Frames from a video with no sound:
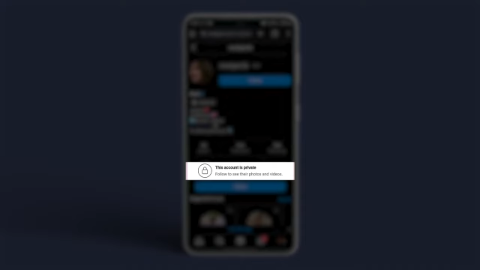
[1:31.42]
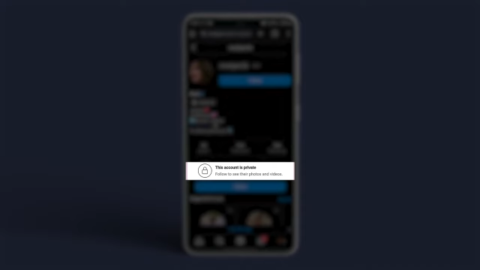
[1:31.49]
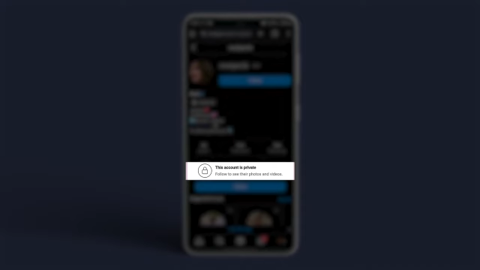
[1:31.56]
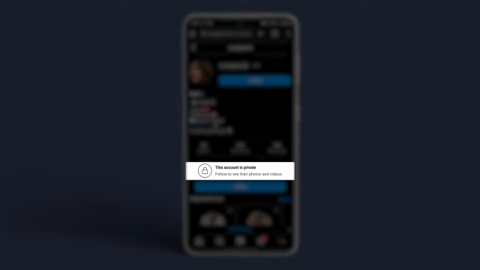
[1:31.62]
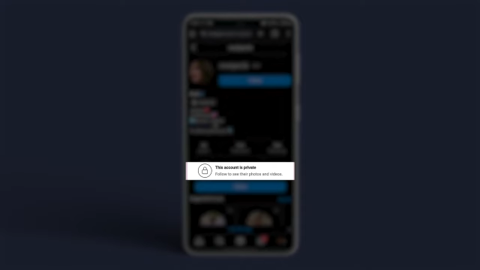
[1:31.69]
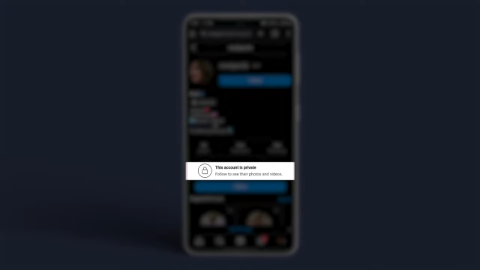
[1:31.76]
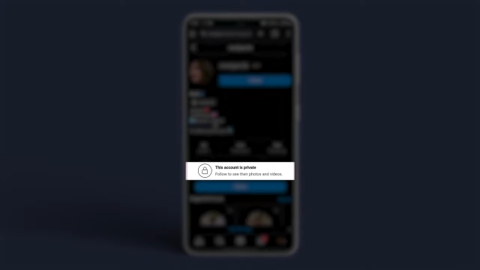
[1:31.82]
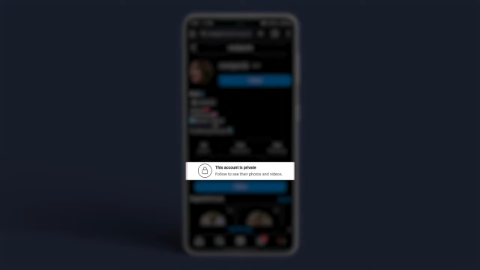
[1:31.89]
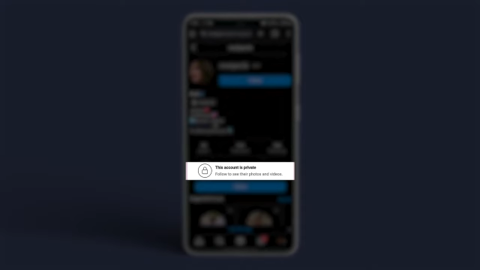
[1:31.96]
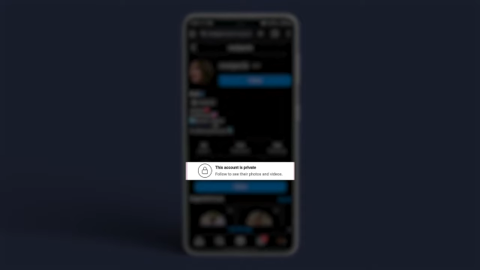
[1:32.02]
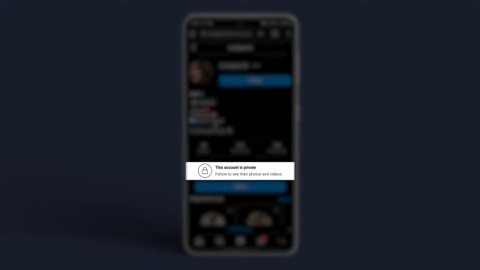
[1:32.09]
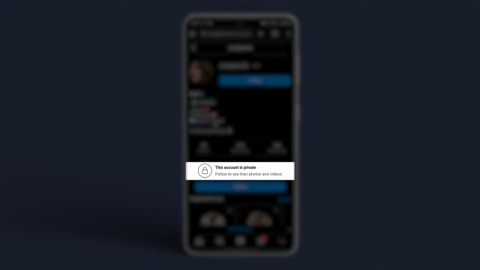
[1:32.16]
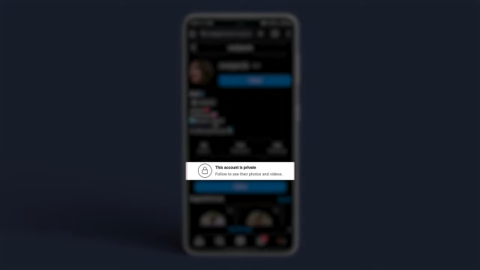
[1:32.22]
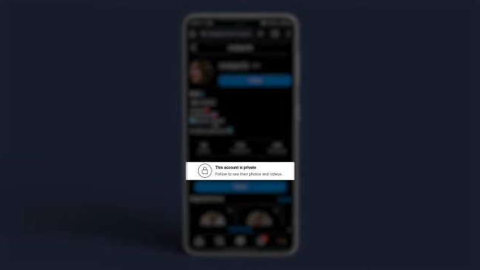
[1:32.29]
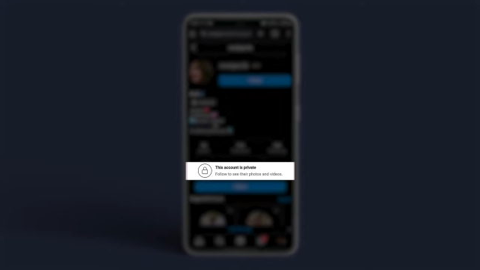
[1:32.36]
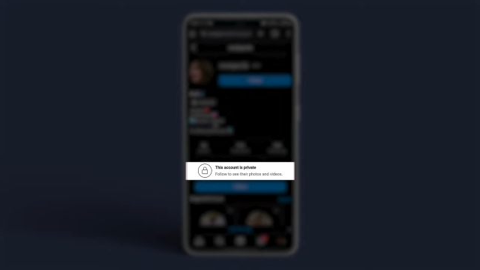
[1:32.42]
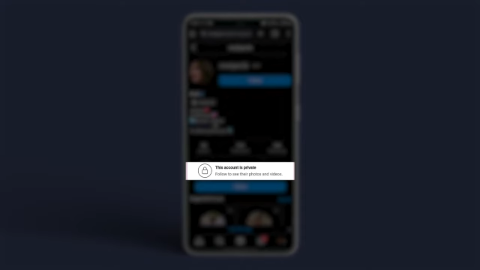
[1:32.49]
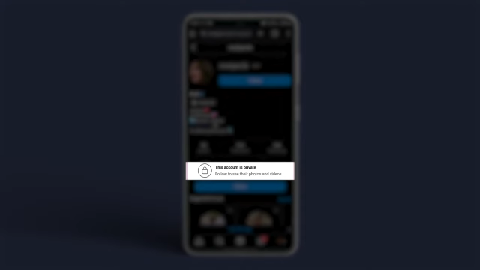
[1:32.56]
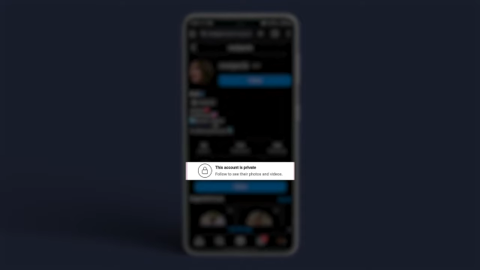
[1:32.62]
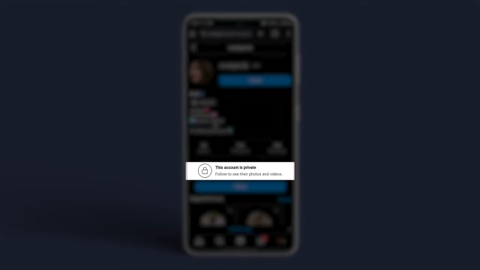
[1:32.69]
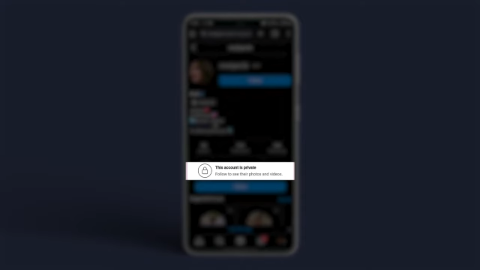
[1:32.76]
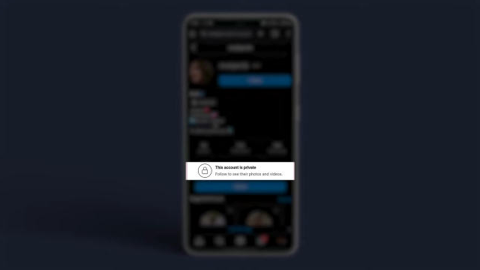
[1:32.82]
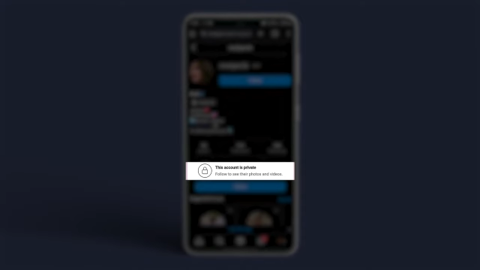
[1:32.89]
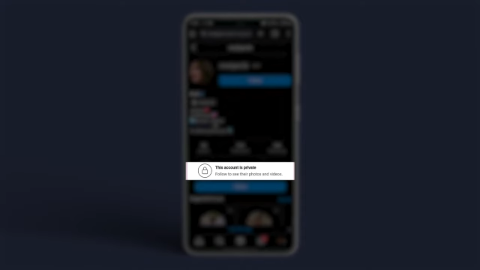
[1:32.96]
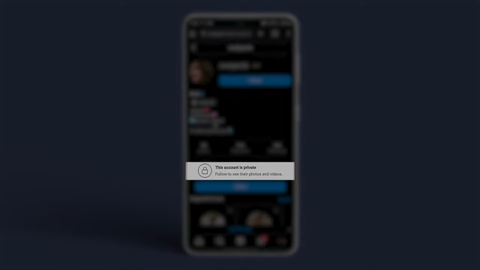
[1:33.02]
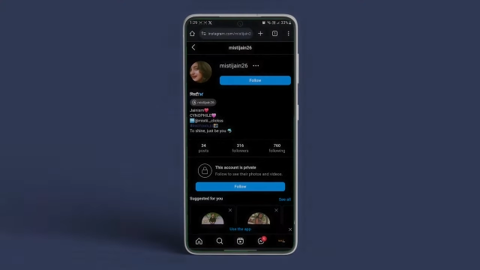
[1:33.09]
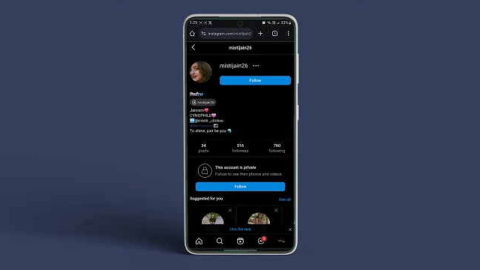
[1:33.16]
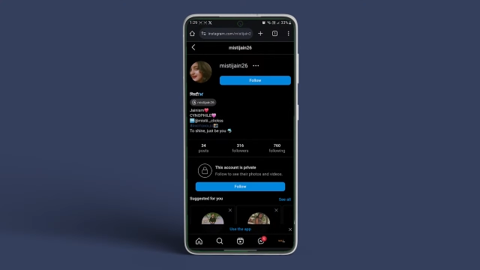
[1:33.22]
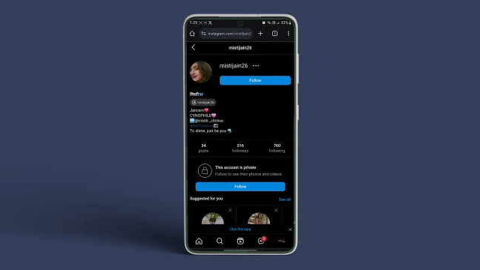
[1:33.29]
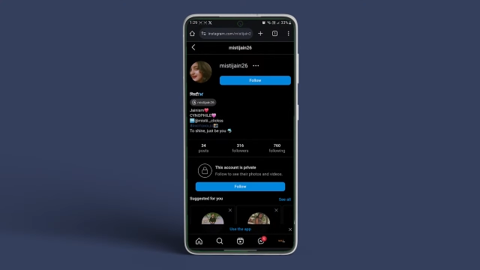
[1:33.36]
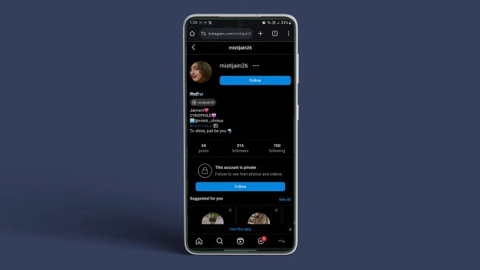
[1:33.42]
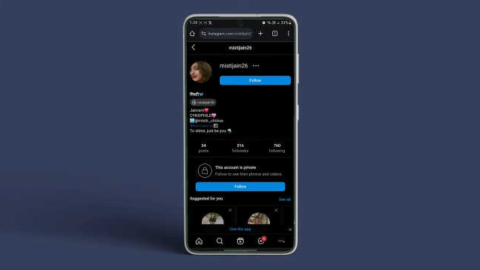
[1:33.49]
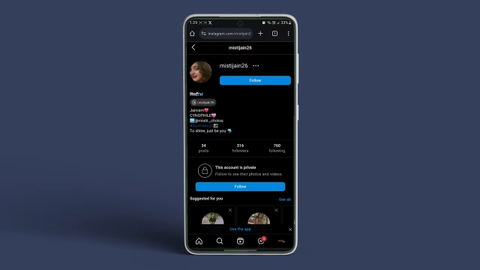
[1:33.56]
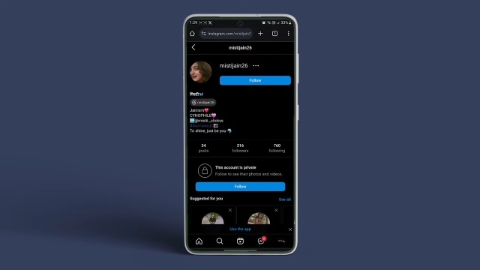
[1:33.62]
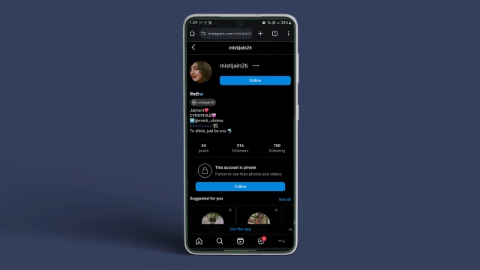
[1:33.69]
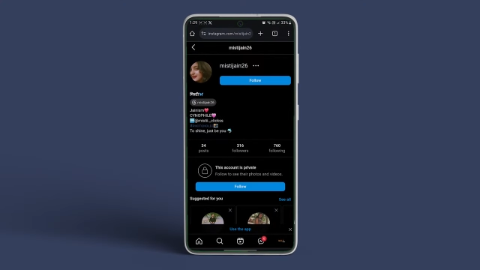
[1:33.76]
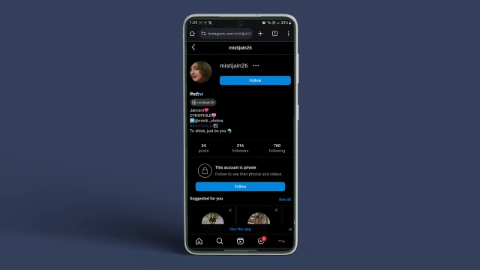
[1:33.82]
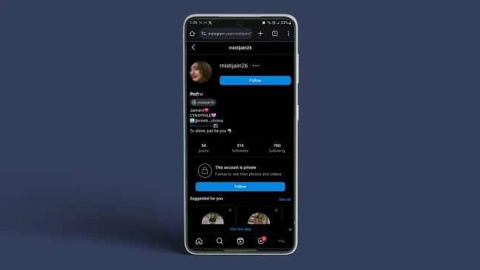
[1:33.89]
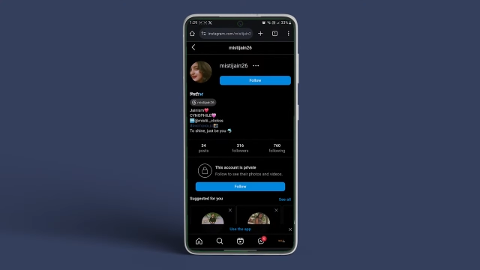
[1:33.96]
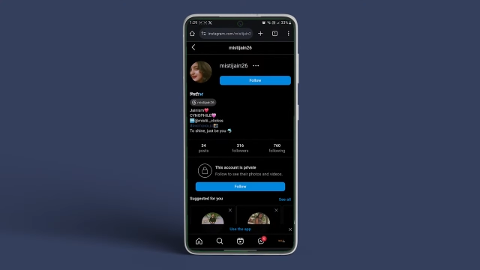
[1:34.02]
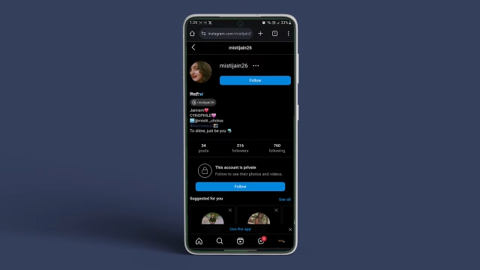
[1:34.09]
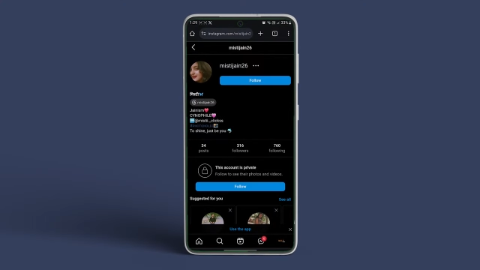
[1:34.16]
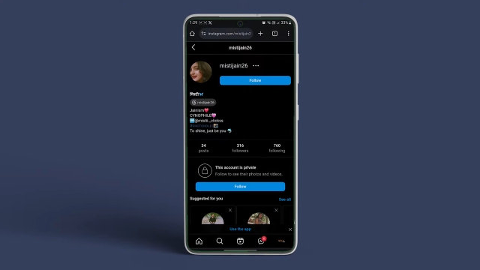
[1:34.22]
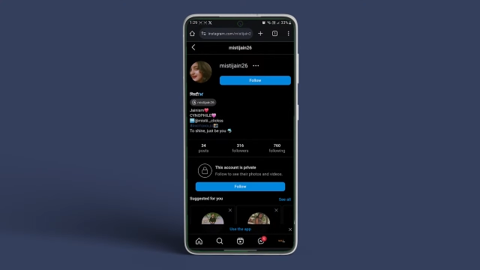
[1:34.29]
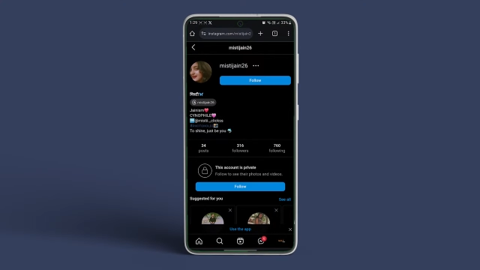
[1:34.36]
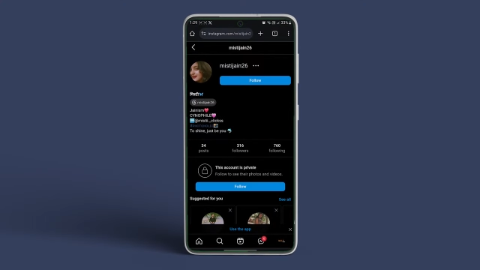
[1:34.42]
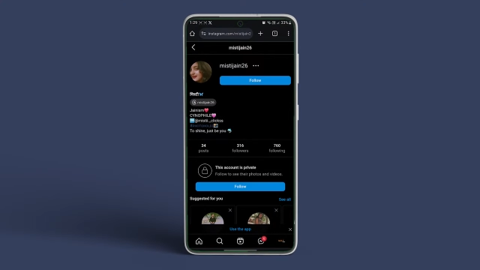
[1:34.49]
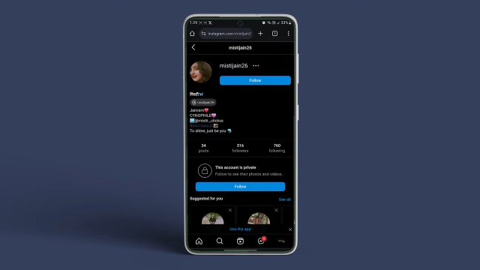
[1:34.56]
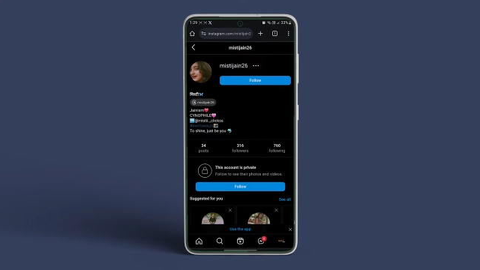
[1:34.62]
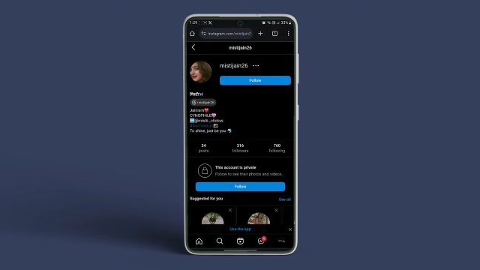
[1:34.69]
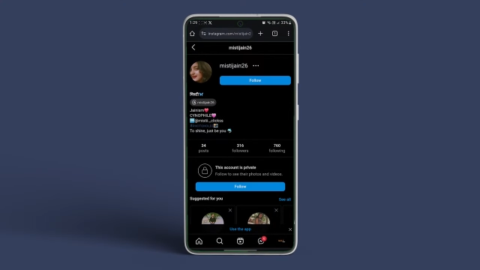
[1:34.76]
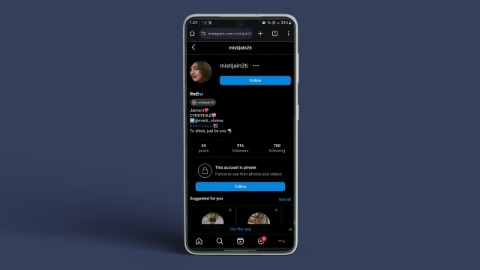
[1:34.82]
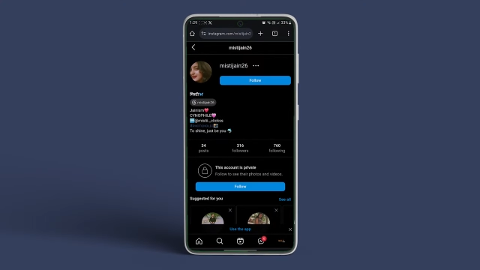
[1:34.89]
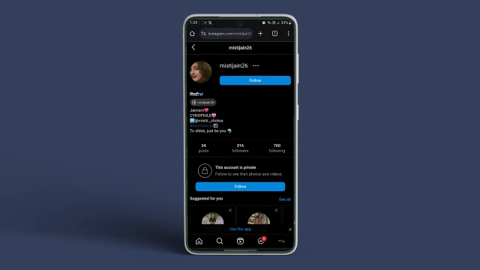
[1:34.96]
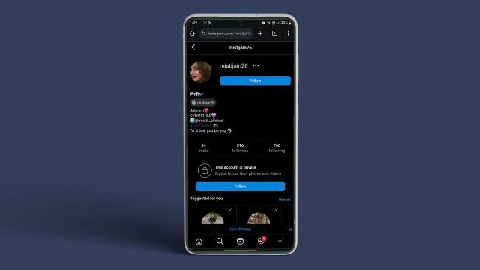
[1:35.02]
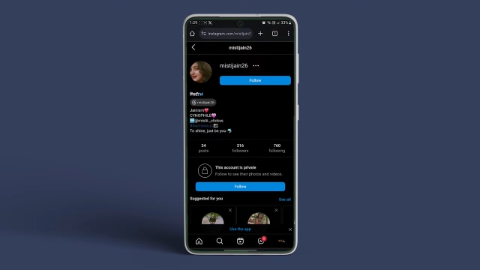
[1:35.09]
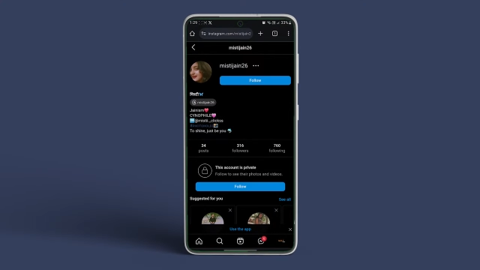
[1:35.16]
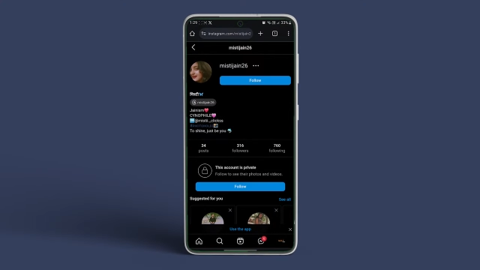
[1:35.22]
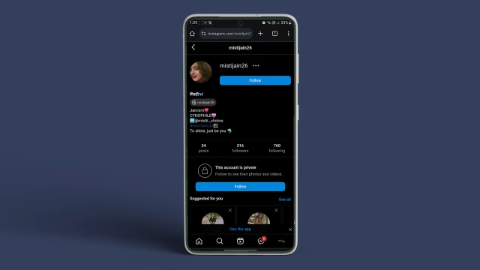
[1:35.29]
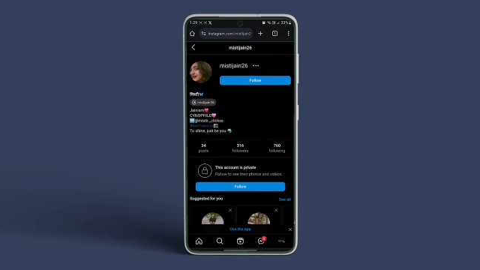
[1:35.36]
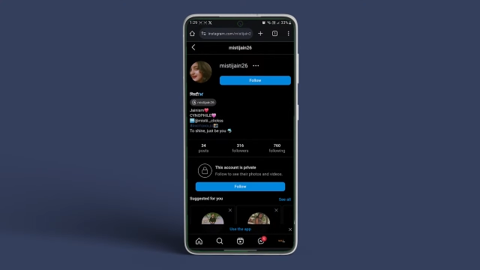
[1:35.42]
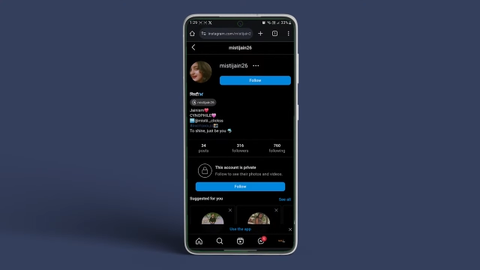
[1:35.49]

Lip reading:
(no speaker visible)